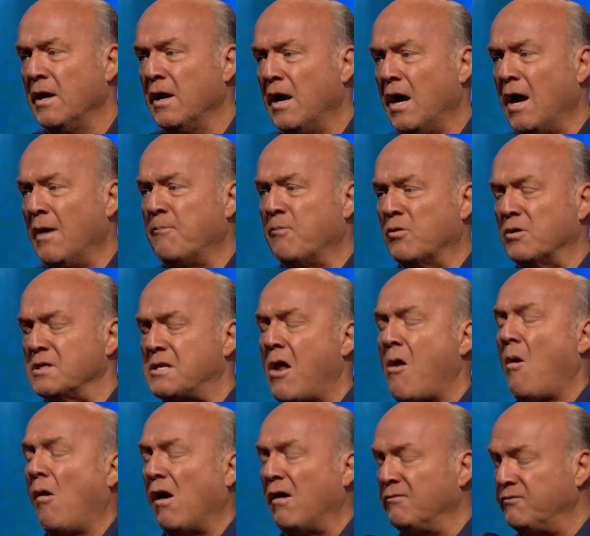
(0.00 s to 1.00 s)

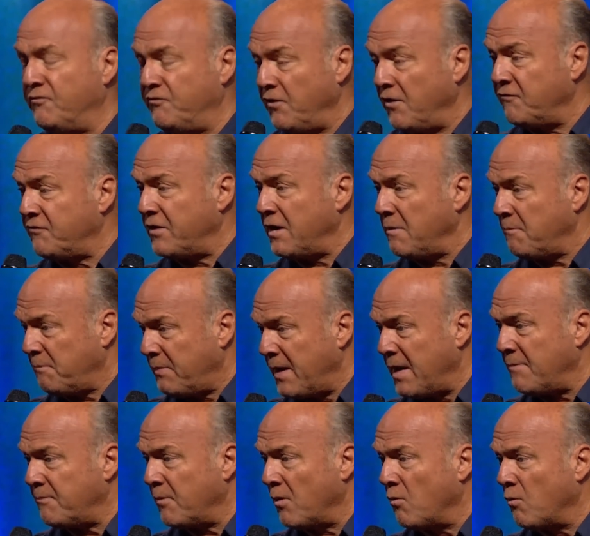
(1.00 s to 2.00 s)
Upward of 50
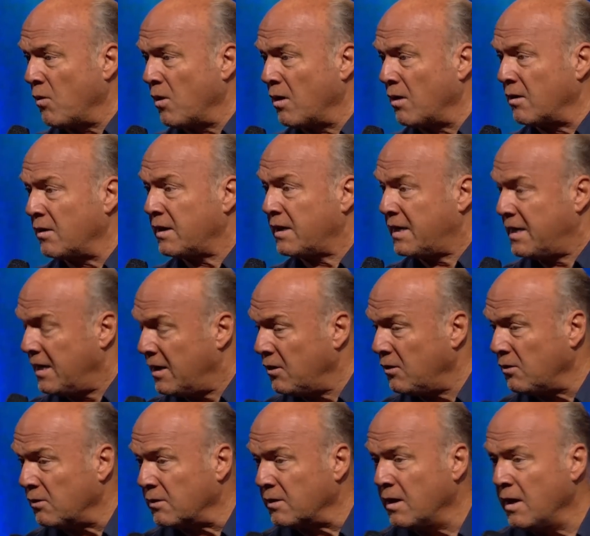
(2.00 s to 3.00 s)
people were
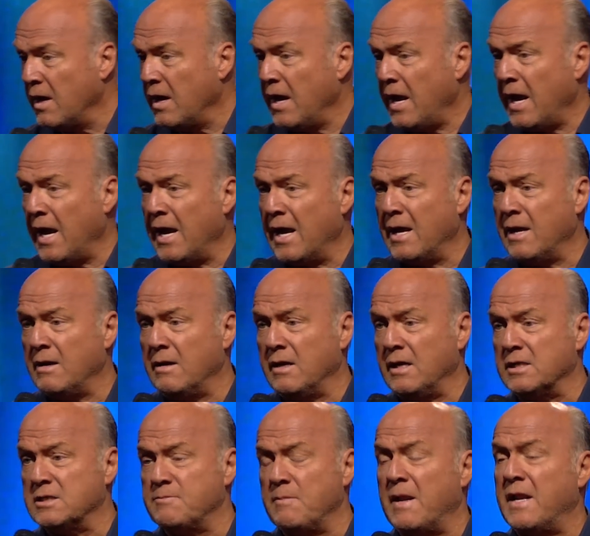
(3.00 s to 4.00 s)
killed, and
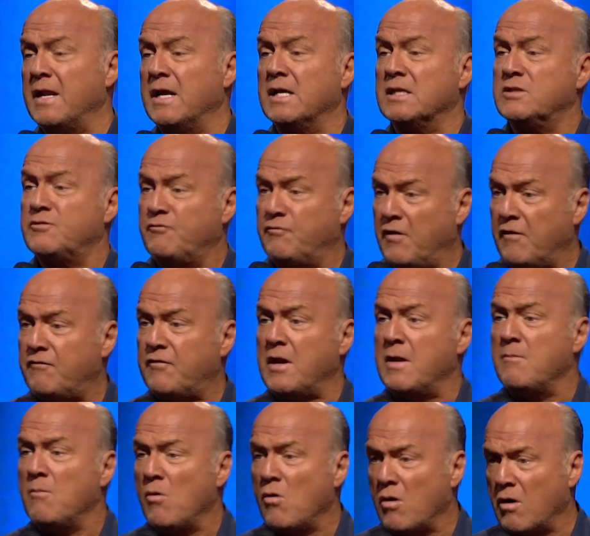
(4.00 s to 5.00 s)
as many as 50
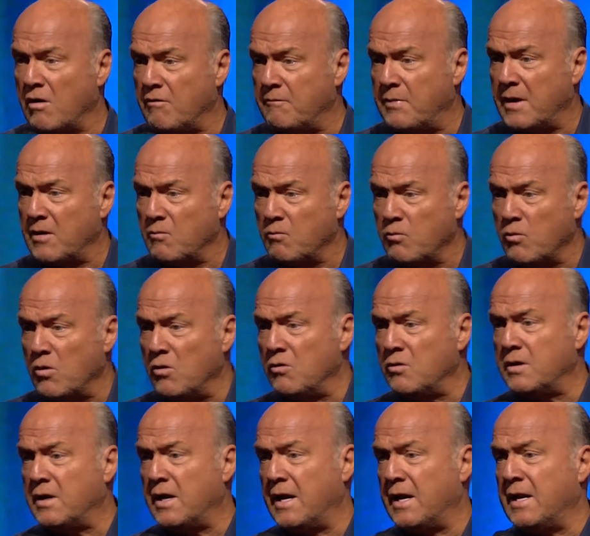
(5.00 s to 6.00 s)
more have been
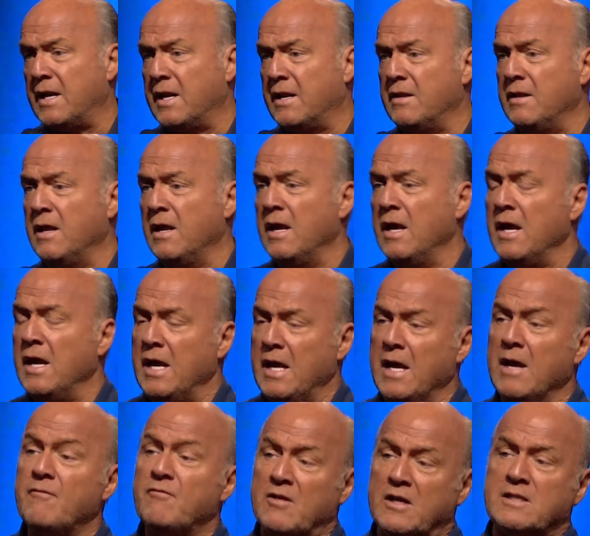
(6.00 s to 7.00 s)
wounded. And
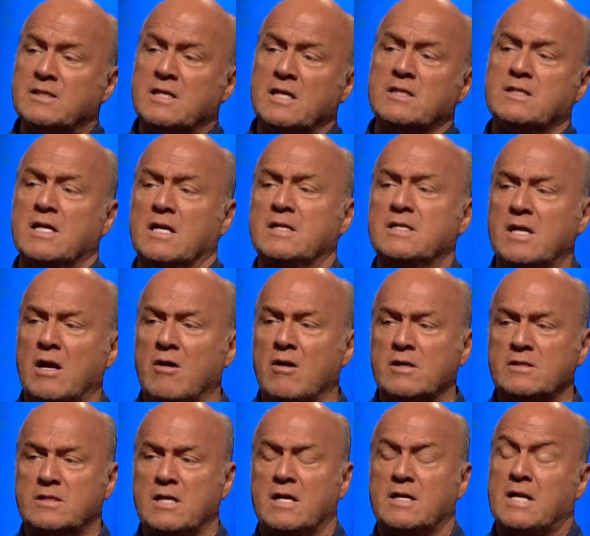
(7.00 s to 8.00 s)
if this is a
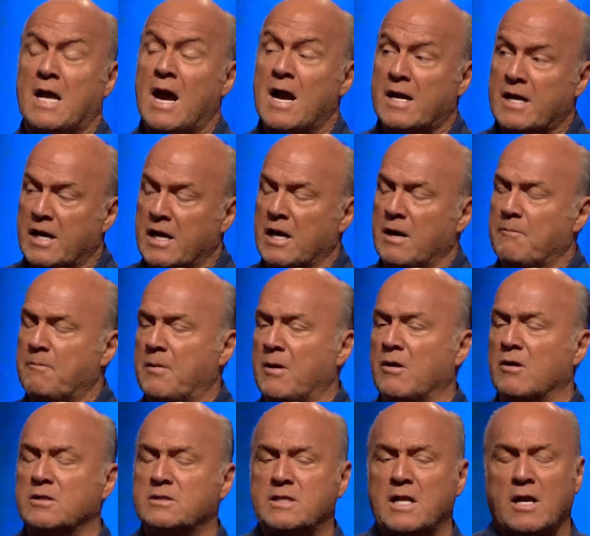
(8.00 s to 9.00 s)
terrorist attack, and it
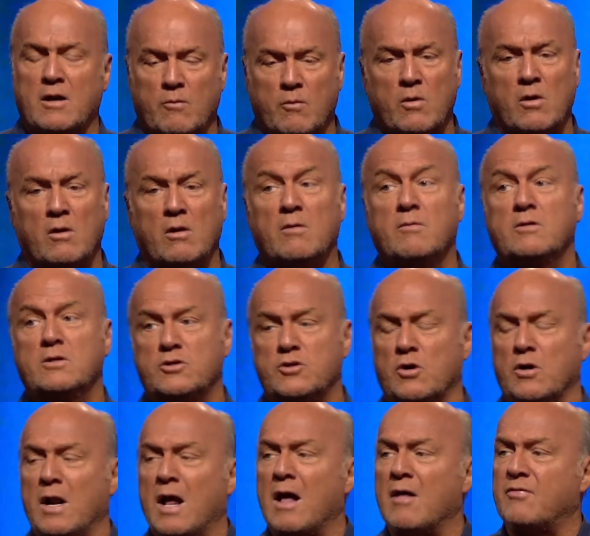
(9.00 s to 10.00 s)
appears that it will
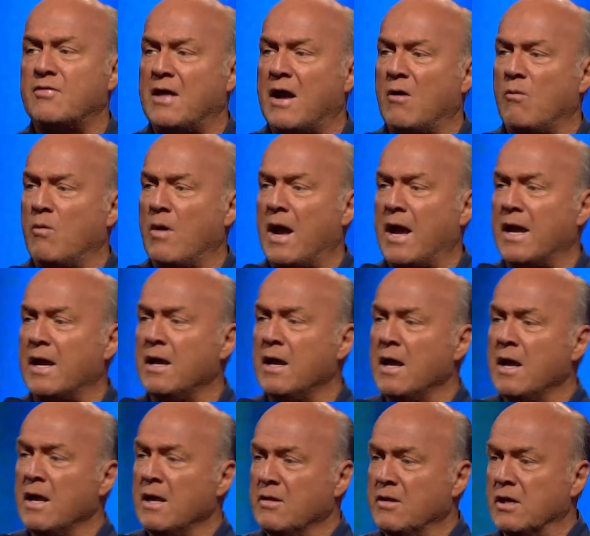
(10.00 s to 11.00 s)
turn out that way,
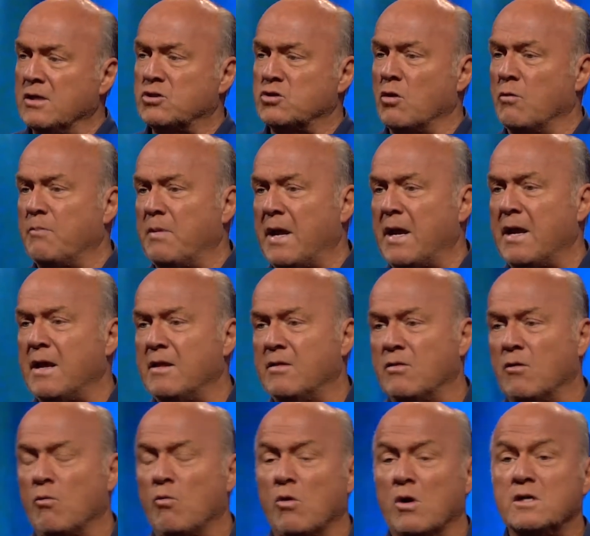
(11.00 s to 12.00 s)
this will be
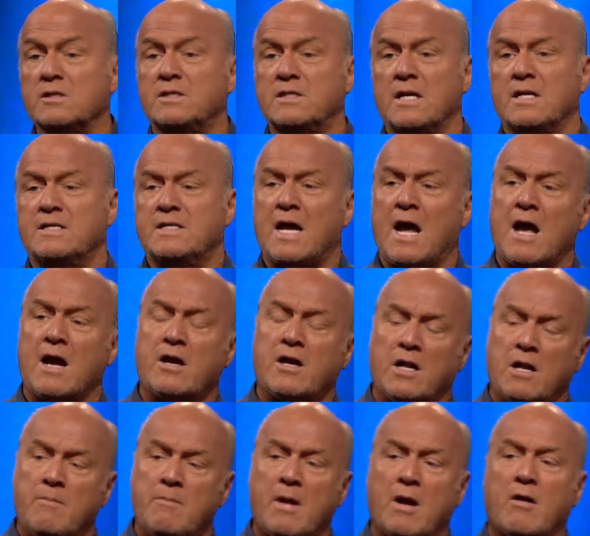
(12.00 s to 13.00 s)
the worst attack
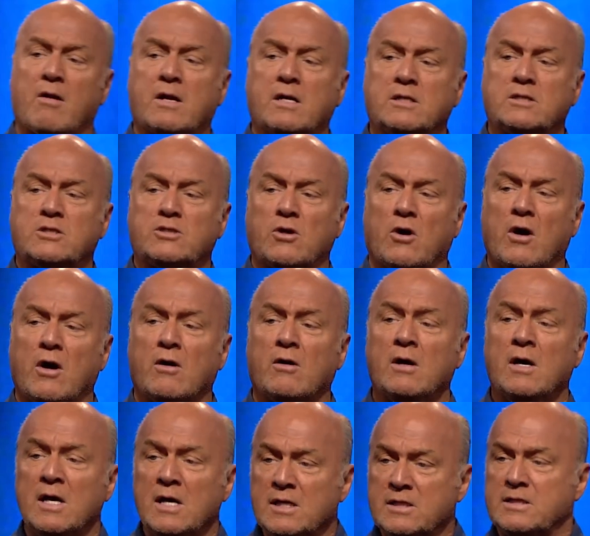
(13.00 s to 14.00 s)
on American soil
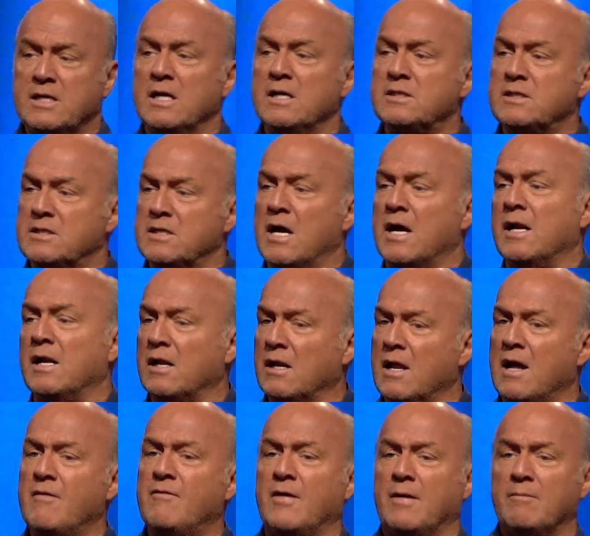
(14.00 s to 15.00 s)
since
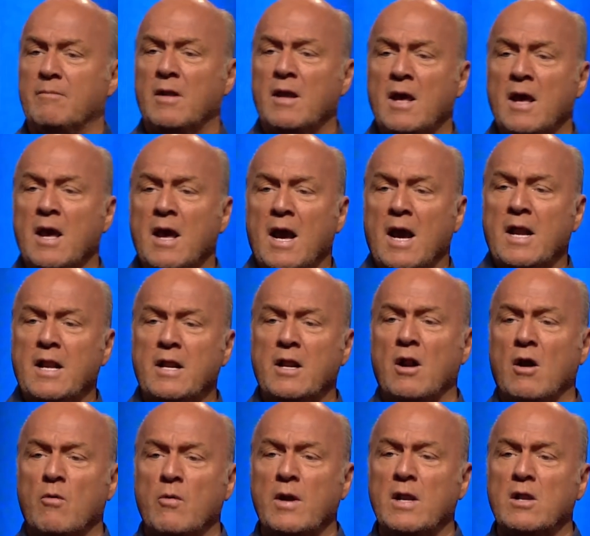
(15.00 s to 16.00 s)
9/11. And you
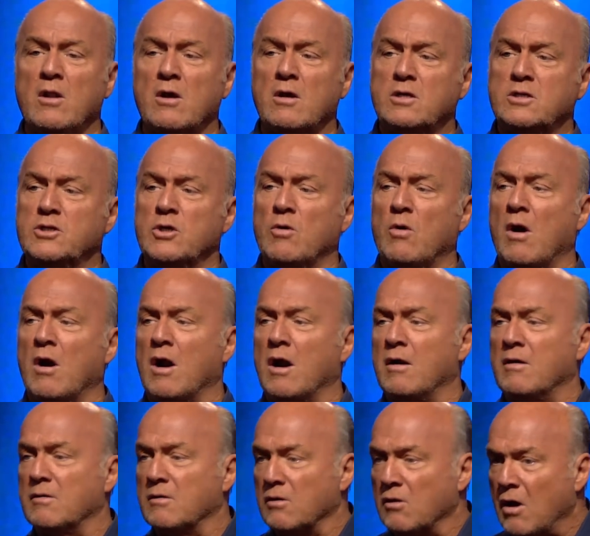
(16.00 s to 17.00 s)
know, we look to
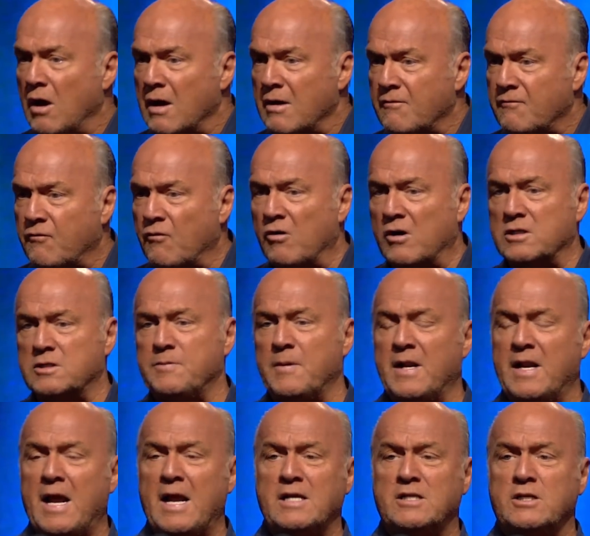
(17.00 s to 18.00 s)
our law
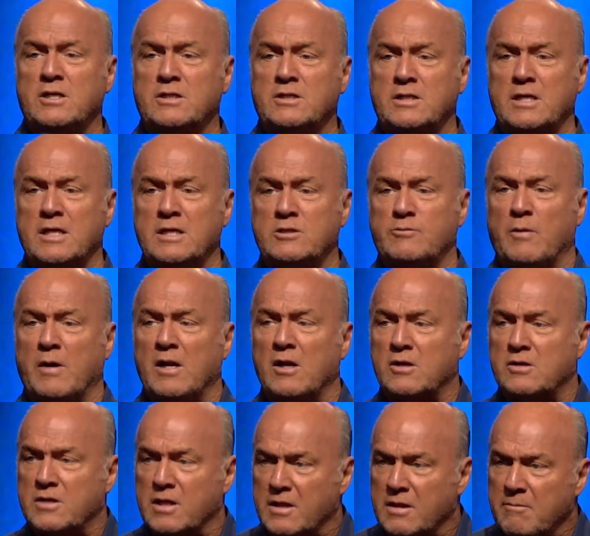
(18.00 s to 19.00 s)
enforcement agencies, we
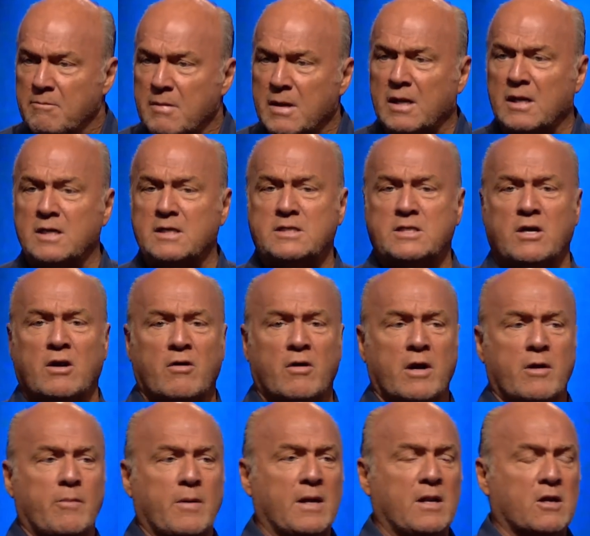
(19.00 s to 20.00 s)
look to the
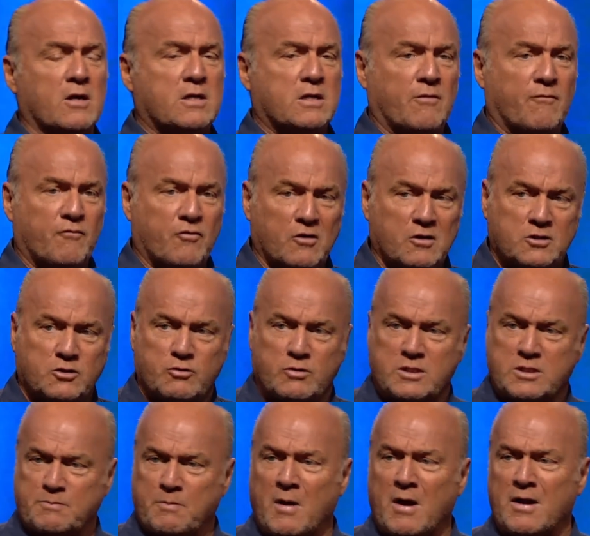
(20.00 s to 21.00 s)
military, we look to first
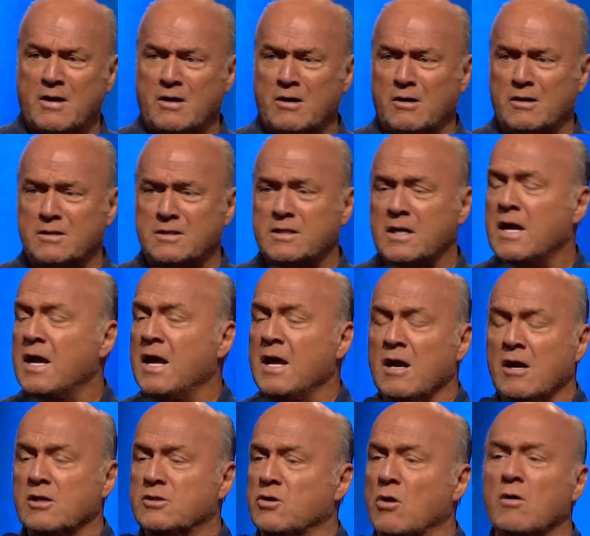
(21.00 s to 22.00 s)
responders.
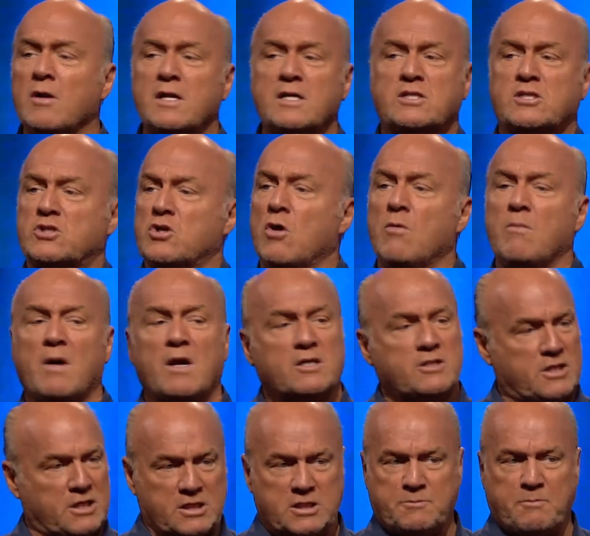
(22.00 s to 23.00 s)
There's only so
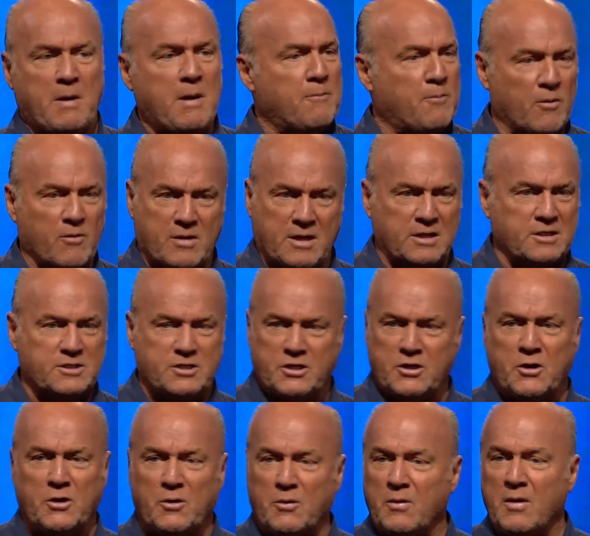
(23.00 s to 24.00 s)
much these people can
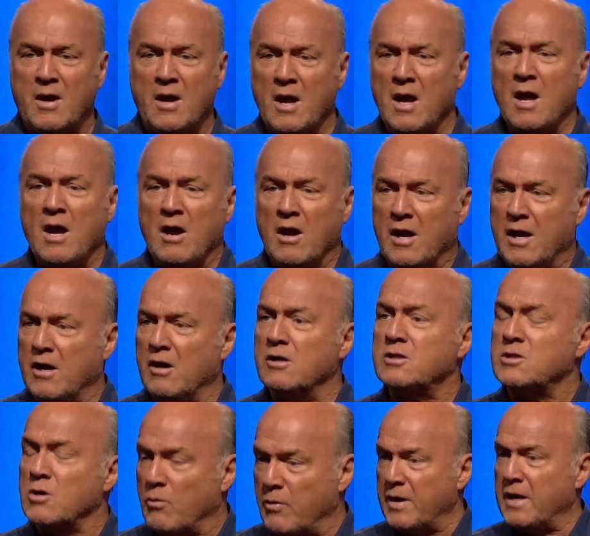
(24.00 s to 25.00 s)
do.
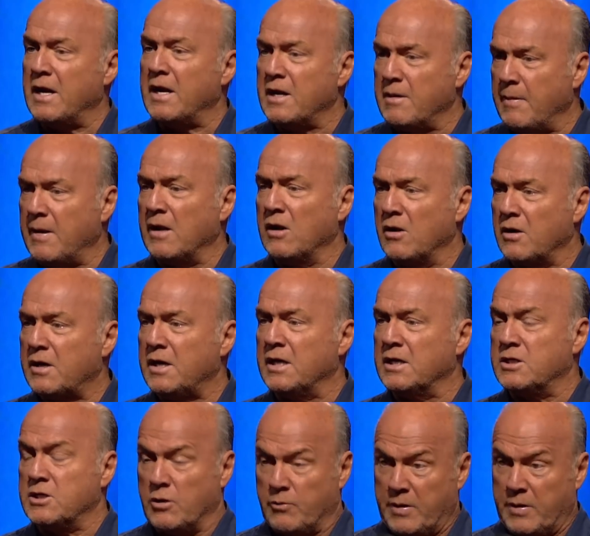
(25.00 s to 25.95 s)
Here's what need to be looking to.